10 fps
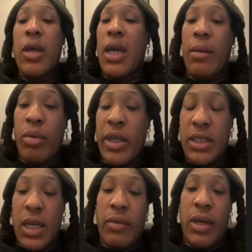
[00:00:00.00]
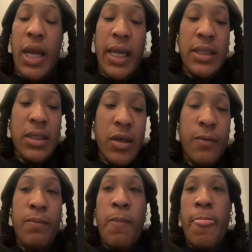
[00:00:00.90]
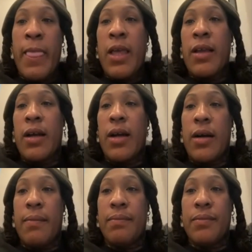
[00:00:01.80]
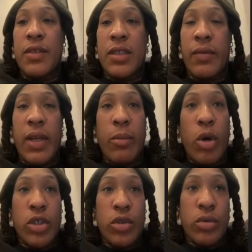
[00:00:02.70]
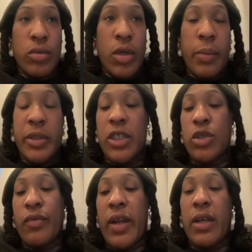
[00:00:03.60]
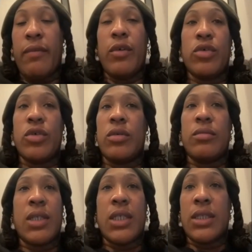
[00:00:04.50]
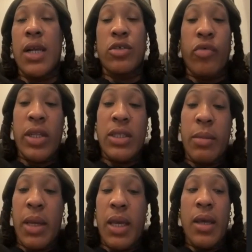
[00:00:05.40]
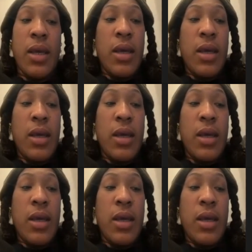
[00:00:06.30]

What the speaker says: and brings it every night. So Savannah Marshall, a potential fight in the future, it sounds great to me.